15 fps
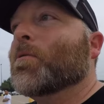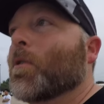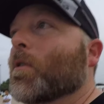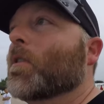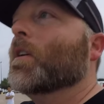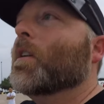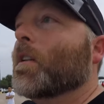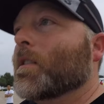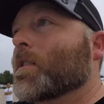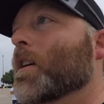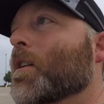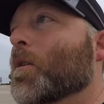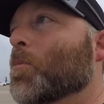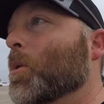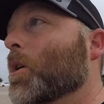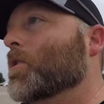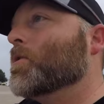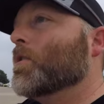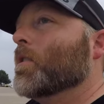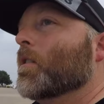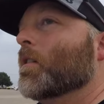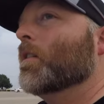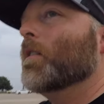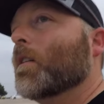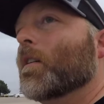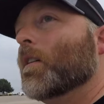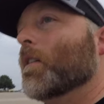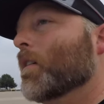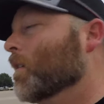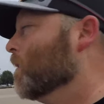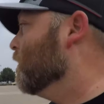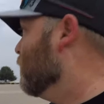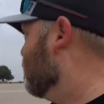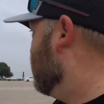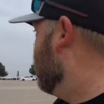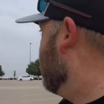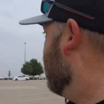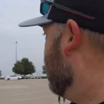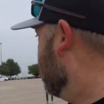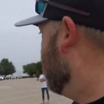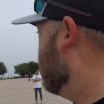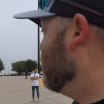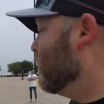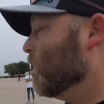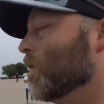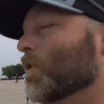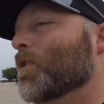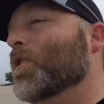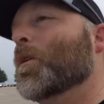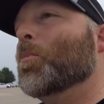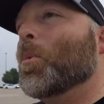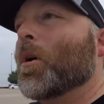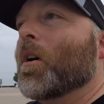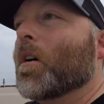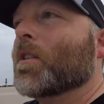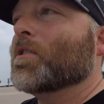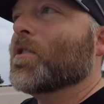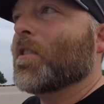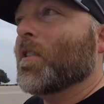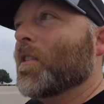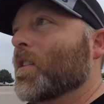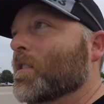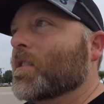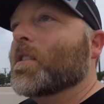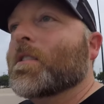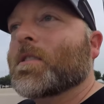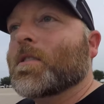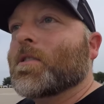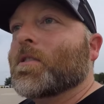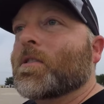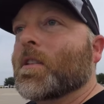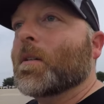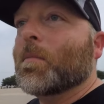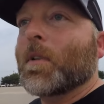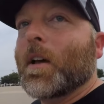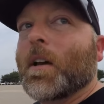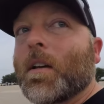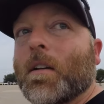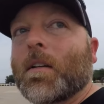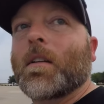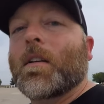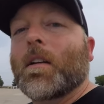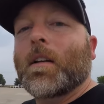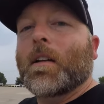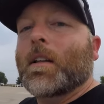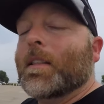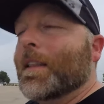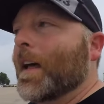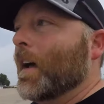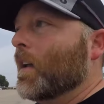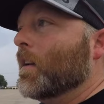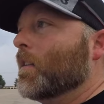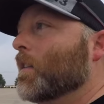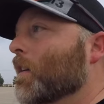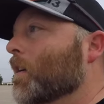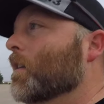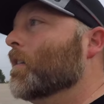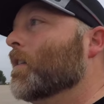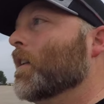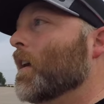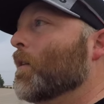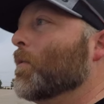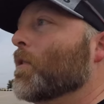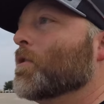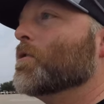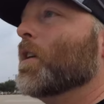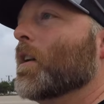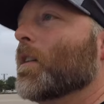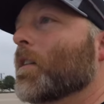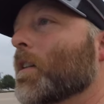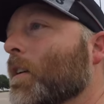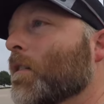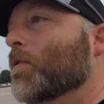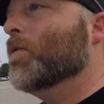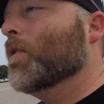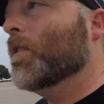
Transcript: roll in, they take your picture, and then you go park so that this isn't some like line at the end of the day when you're trying to leave.